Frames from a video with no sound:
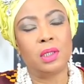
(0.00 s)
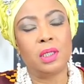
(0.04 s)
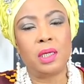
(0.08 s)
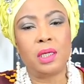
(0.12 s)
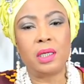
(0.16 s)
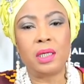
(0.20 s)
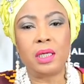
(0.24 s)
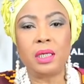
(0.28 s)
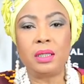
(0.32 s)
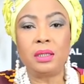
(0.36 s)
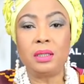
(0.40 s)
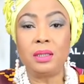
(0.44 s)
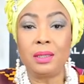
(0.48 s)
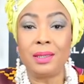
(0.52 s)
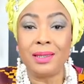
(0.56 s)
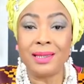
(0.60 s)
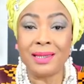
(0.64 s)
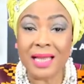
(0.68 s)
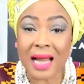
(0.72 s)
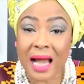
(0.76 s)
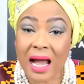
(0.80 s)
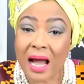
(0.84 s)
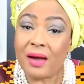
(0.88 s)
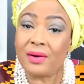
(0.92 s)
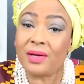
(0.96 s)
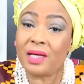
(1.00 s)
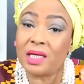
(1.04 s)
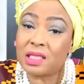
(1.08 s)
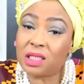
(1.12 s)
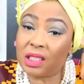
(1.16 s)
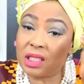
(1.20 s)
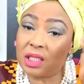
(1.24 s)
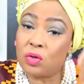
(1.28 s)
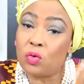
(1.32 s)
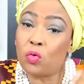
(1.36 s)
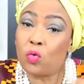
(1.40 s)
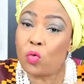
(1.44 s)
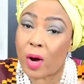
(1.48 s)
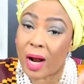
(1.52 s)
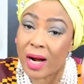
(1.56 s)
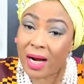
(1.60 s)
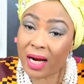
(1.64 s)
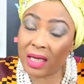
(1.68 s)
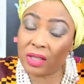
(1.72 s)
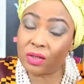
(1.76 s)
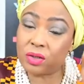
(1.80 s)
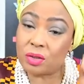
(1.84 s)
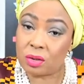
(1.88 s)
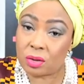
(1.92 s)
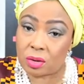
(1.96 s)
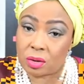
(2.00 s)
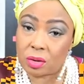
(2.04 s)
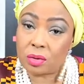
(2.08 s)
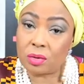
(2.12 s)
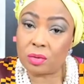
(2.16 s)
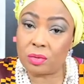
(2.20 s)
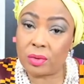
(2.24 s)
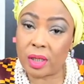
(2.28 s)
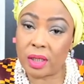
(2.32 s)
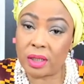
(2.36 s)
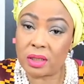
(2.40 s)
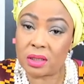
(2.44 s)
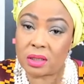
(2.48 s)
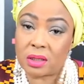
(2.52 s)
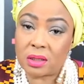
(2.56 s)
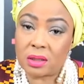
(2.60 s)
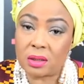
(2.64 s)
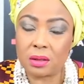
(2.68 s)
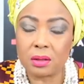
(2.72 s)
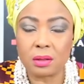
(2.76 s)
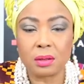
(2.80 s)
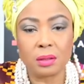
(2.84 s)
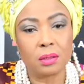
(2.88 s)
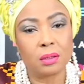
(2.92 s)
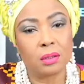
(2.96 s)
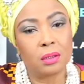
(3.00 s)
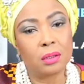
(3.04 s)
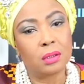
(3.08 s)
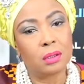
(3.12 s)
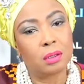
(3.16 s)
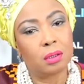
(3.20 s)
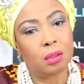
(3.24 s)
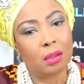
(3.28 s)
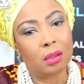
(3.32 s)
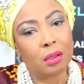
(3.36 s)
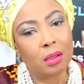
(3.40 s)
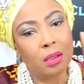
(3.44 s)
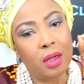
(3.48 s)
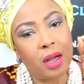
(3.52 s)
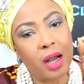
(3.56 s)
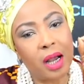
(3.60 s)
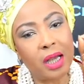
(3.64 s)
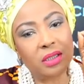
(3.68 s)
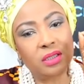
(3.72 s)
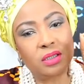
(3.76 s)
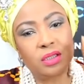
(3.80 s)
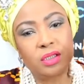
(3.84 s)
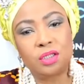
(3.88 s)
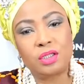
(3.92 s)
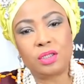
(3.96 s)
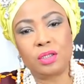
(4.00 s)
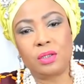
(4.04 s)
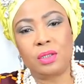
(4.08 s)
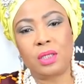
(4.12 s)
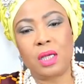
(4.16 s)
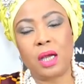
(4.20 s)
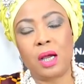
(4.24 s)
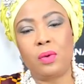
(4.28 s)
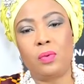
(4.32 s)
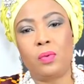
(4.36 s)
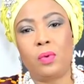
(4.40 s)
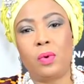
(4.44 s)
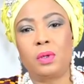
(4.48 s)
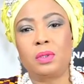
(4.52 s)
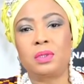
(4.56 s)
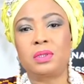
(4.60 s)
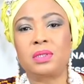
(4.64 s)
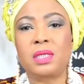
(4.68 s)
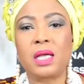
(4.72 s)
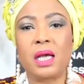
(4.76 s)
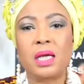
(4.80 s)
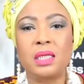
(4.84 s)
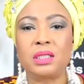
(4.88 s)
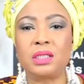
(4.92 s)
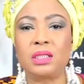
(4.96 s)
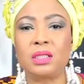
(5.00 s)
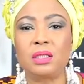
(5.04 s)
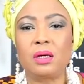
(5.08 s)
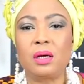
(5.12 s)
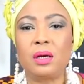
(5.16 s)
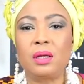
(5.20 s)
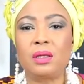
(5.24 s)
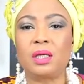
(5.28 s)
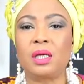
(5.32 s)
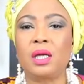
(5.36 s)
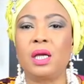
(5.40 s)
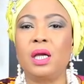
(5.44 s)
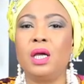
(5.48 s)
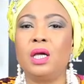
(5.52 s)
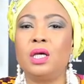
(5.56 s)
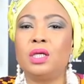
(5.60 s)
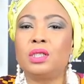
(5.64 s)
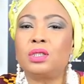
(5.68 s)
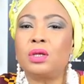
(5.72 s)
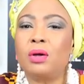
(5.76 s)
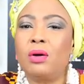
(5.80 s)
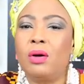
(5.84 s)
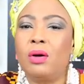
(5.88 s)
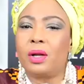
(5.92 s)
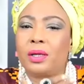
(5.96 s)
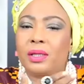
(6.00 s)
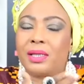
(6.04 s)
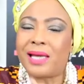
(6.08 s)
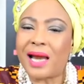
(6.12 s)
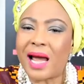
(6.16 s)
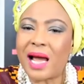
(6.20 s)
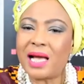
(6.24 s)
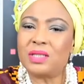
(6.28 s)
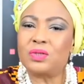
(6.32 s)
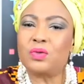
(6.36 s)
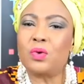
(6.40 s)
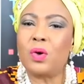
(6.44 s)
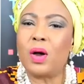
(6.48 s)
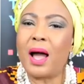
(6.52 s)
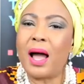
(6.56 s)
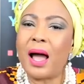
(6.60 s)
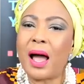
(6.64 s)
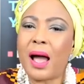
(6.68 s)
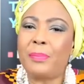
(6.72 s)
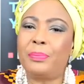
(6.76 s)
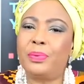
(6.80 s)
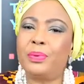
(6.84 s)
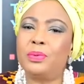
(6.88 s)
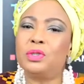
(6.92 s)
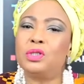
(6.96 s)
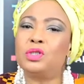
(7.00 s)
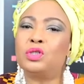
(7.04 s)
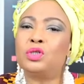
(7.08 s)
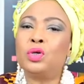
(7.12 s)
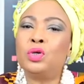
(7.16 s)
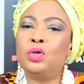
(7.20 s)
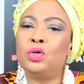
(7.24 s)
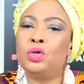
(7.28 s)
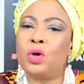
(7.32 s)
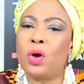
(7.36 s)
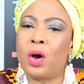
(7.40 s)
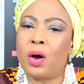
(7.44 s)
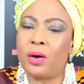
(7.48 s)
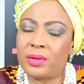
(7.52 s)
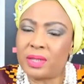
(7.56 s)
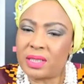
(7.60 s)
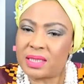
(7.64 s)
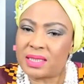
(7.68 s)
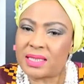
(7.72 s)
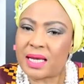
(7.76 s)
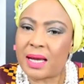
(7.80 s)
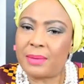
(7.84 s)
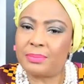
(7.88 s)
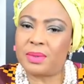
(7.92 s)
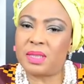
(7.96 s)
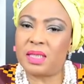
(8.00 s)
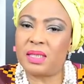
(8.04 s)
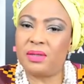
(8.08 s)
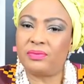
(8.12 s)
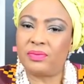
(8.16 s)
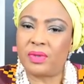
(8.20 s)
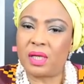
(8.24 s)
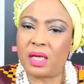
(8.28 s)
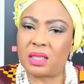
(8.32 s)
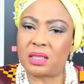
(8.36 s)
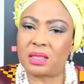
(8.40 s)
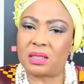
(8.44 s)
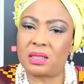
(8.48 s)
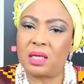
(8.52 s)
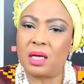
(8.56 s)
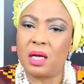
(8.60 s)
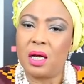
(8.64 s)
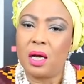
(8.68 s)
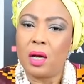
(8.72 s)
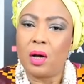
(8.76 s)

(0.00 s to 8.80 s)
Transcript: And then now that she wanted to do it, I just showed her once and she got it. So that's what happens to your receptiveness.